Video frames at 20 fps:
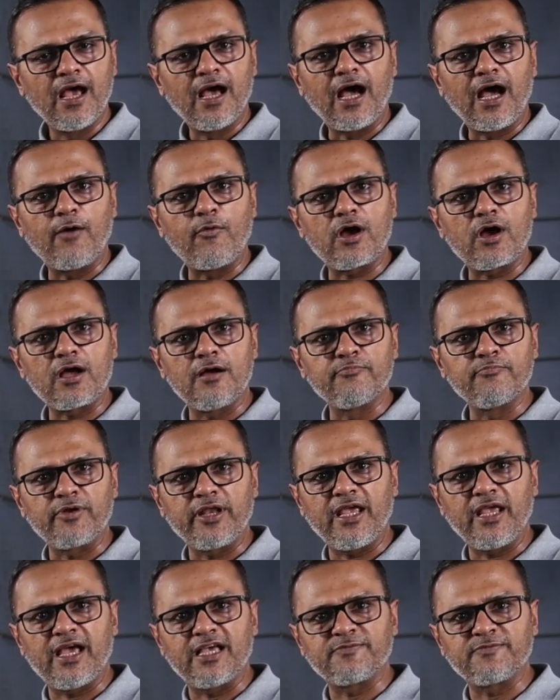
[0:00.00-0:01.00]
Our company
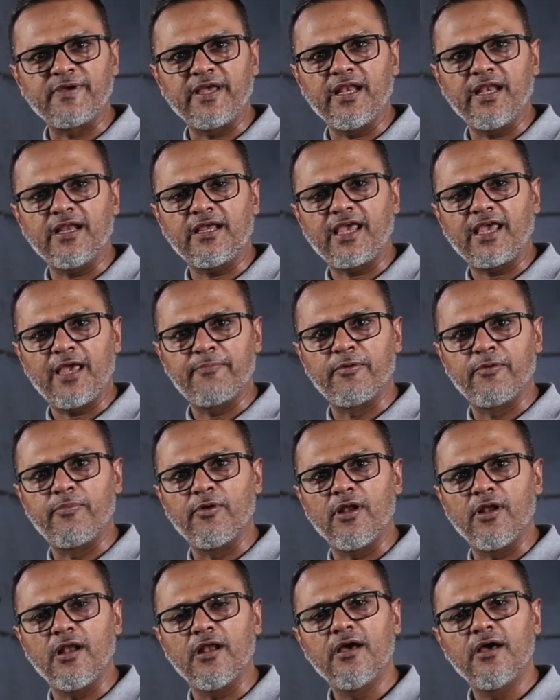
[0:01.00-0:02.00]
has been
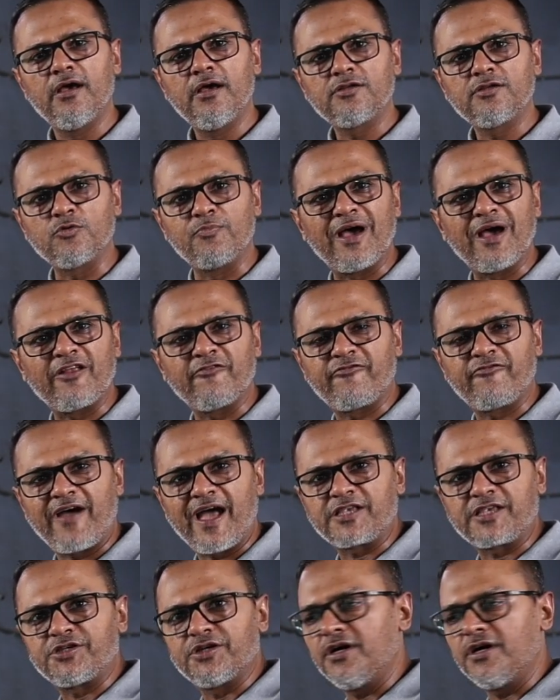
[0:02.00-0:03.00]
capable to
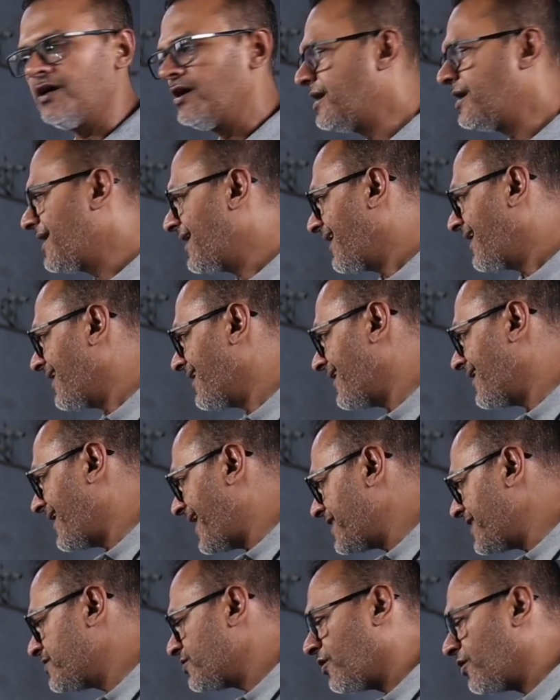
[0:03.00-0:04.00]
manufacture a
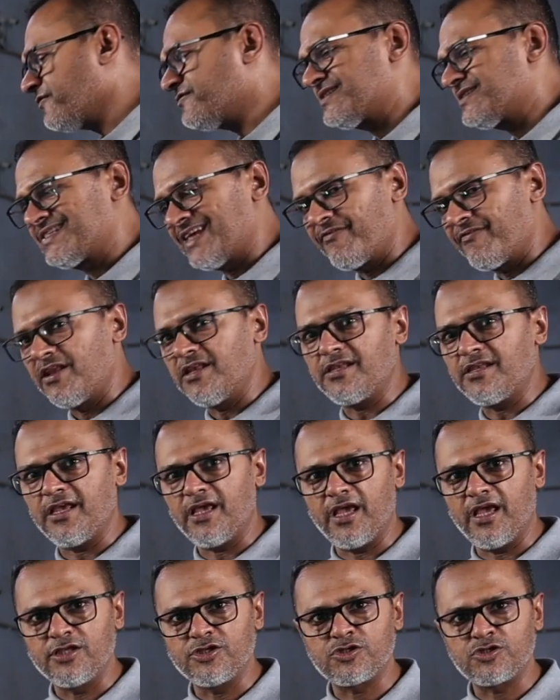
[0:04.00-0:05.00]
length of 70
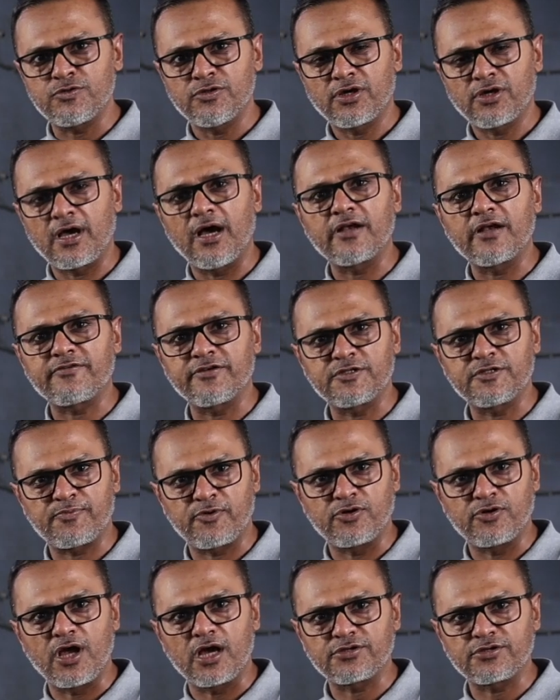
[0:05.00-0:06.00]
inch cartridge
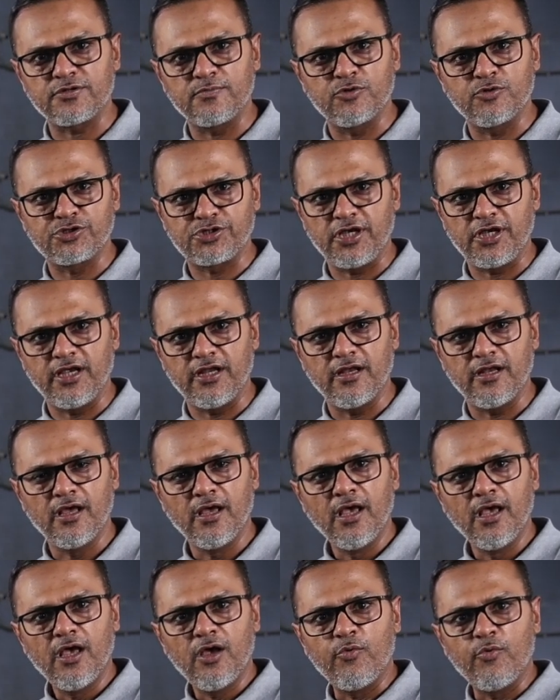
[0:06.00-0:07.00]
production machine,
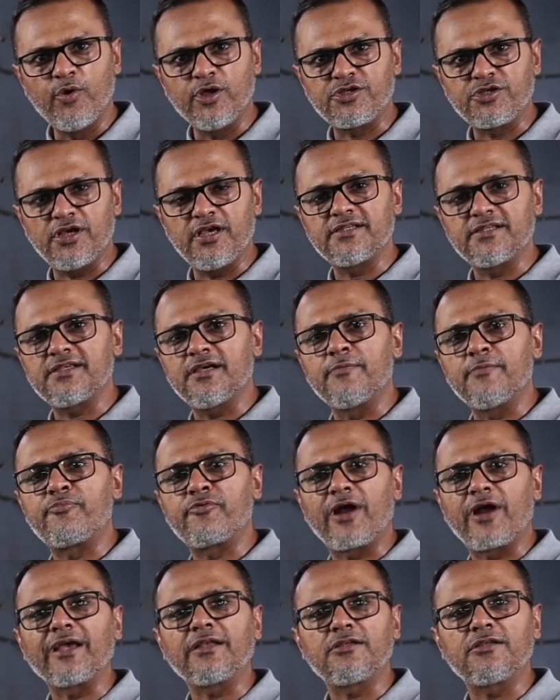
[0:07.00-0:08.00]
which is a
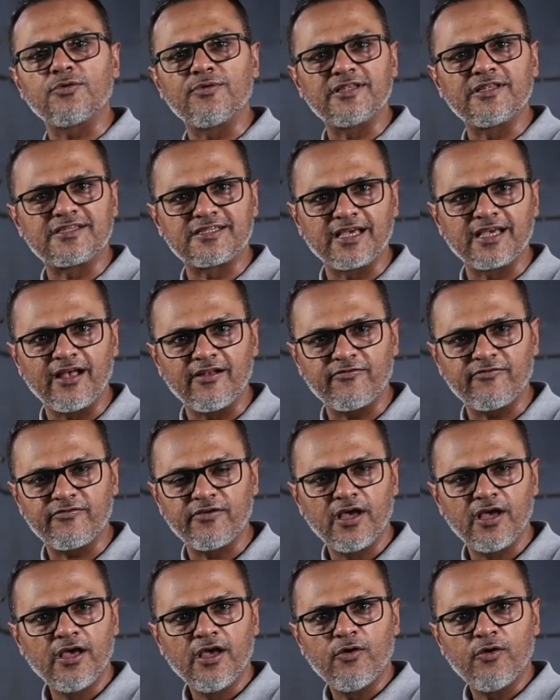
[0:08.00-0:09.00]
pride to itself.
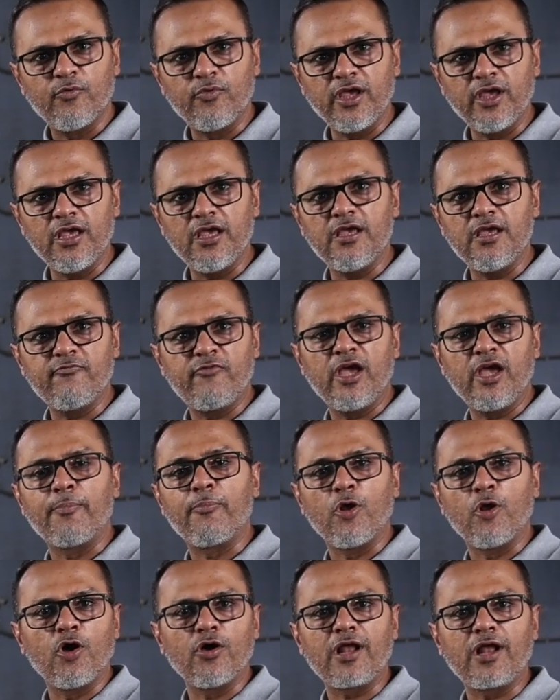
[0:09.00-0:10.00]
We
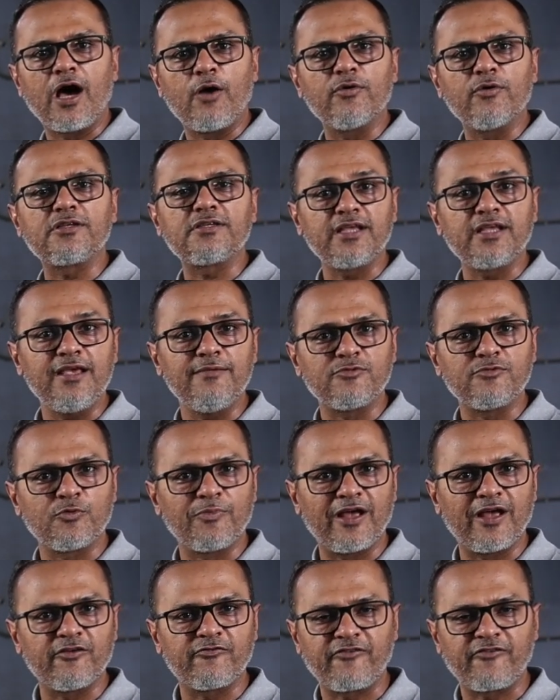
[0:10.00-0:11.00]
applaud our team to
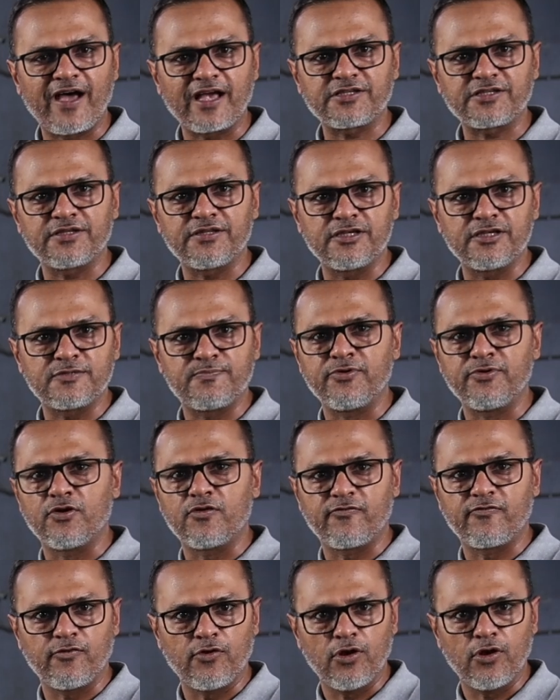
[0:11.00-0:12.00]
manufacture this
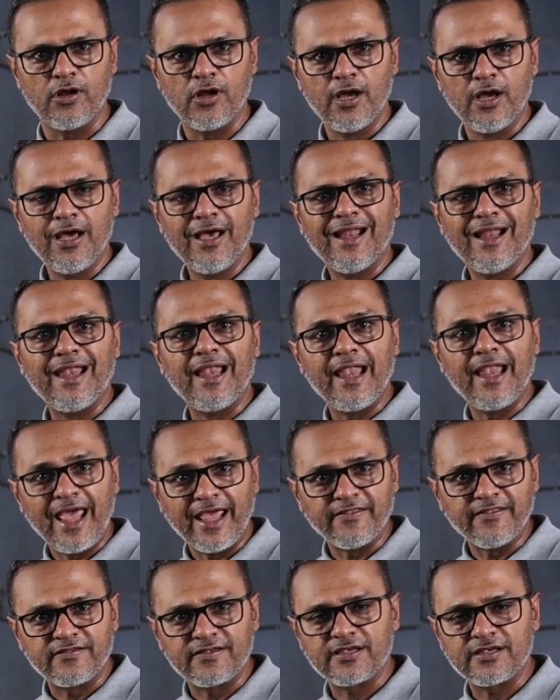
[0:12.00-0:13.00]
beautiful
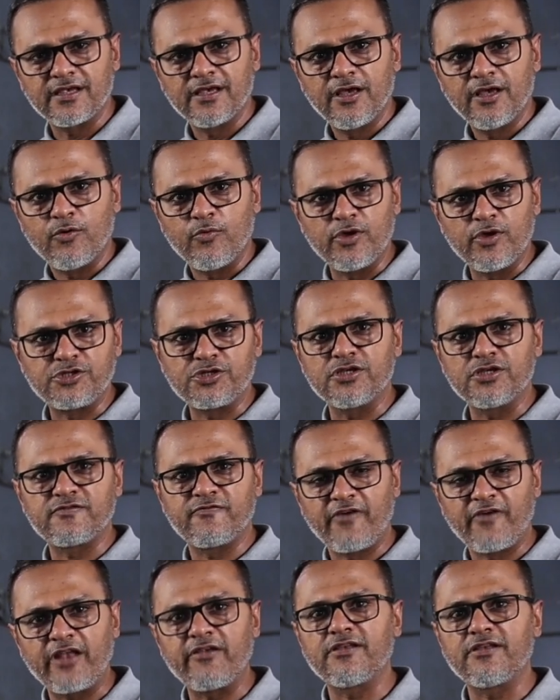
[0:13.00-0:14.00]
length, which is
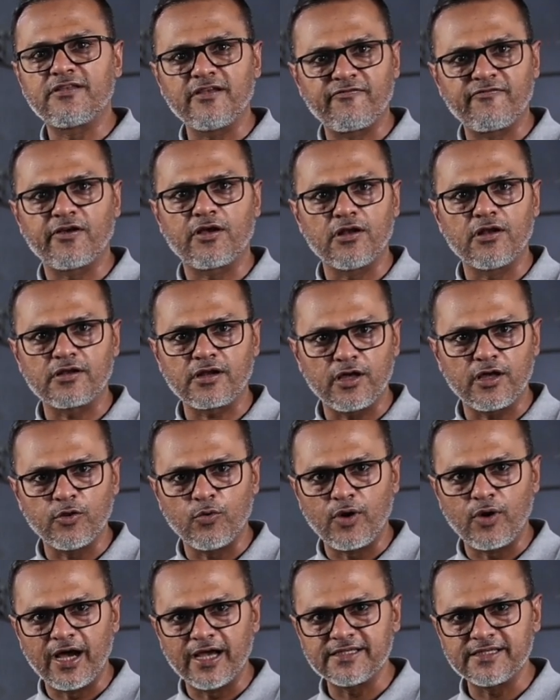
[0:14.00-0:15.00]
very difficult
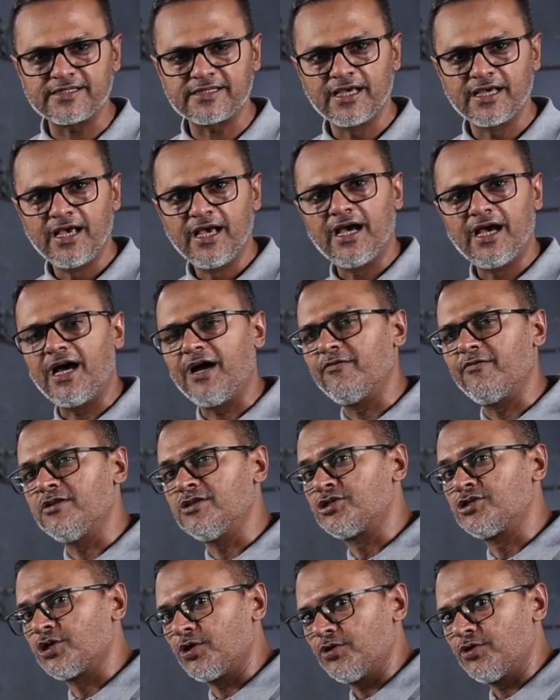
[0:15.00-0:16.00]
otherwise. I will
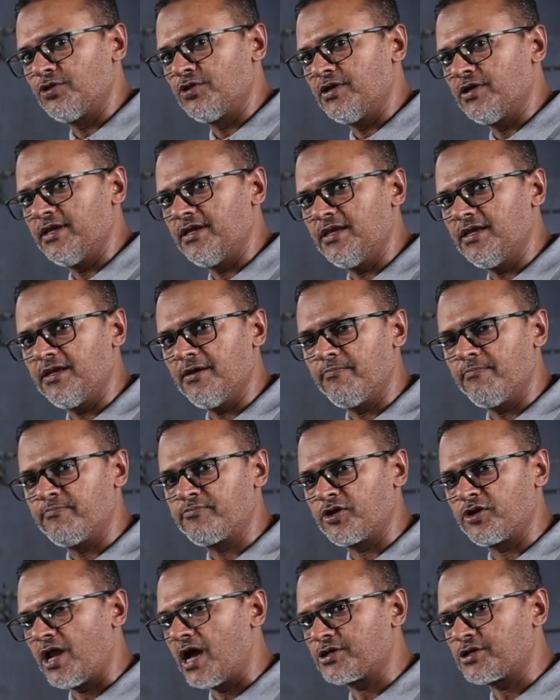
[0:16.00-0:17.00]
show you the
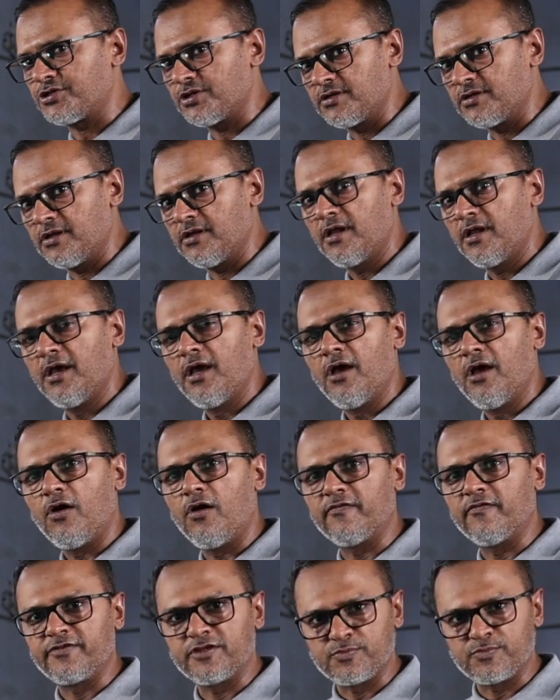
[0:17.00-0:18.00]
production
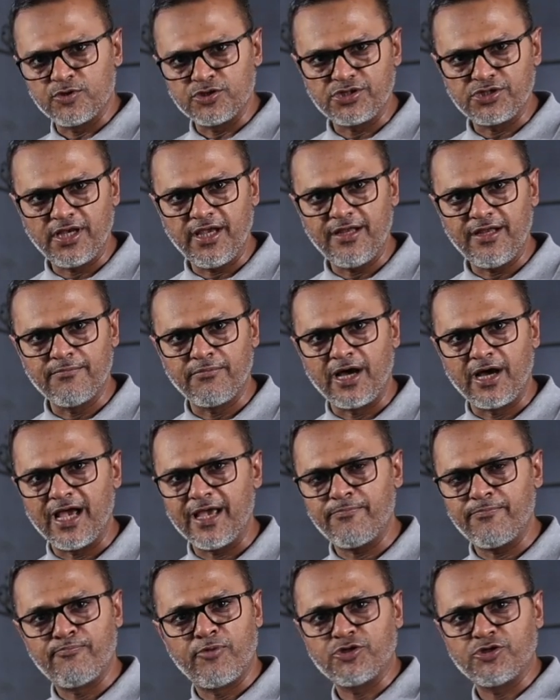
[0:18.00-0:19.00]
of this machine by
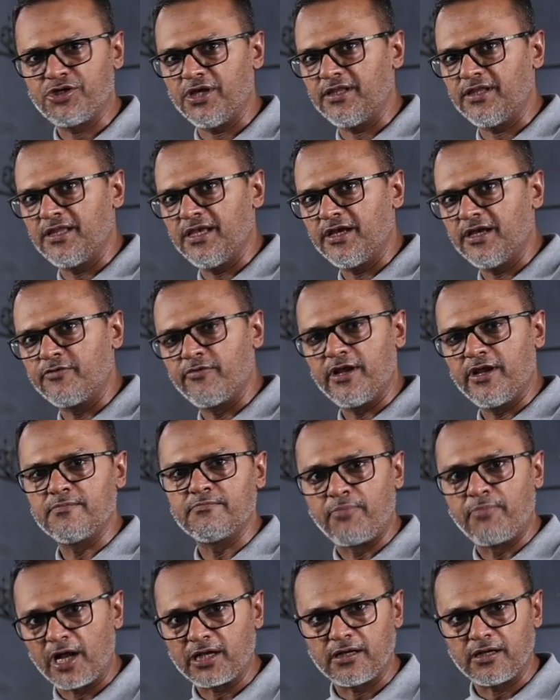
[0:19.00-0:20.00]
pushing the green
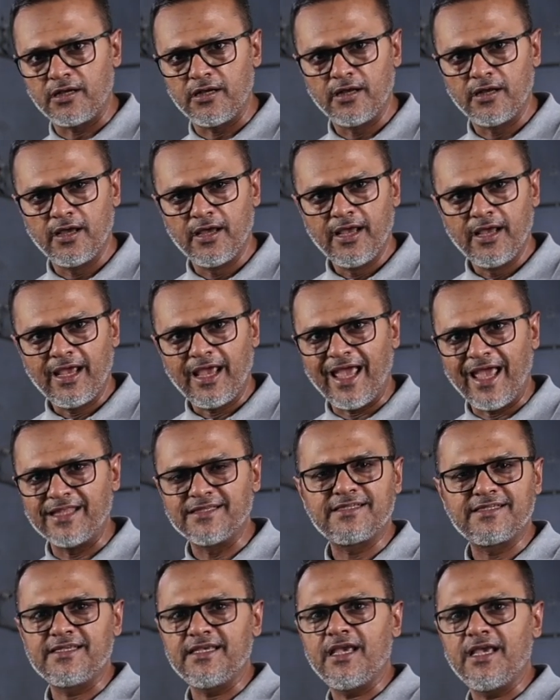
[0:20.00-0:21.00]
button and
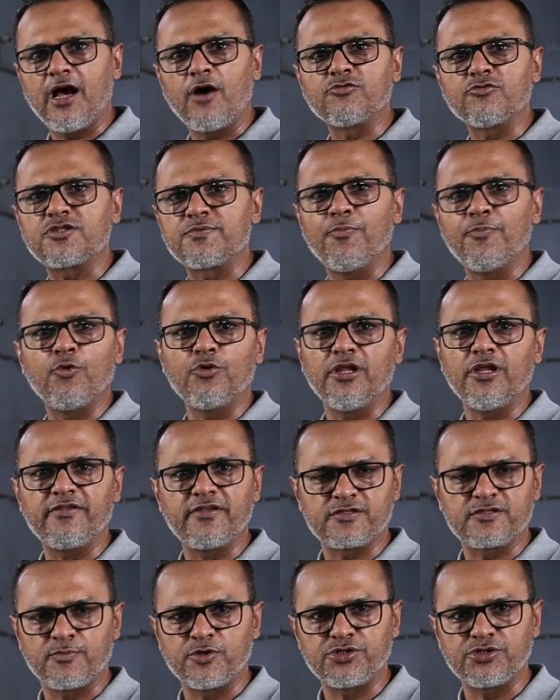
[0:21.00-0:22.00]
see how smoothly
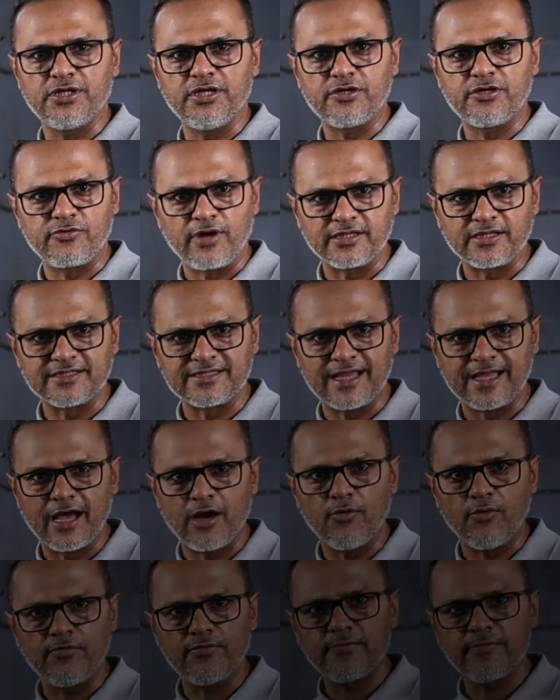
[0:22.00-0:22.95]
this machine runs now.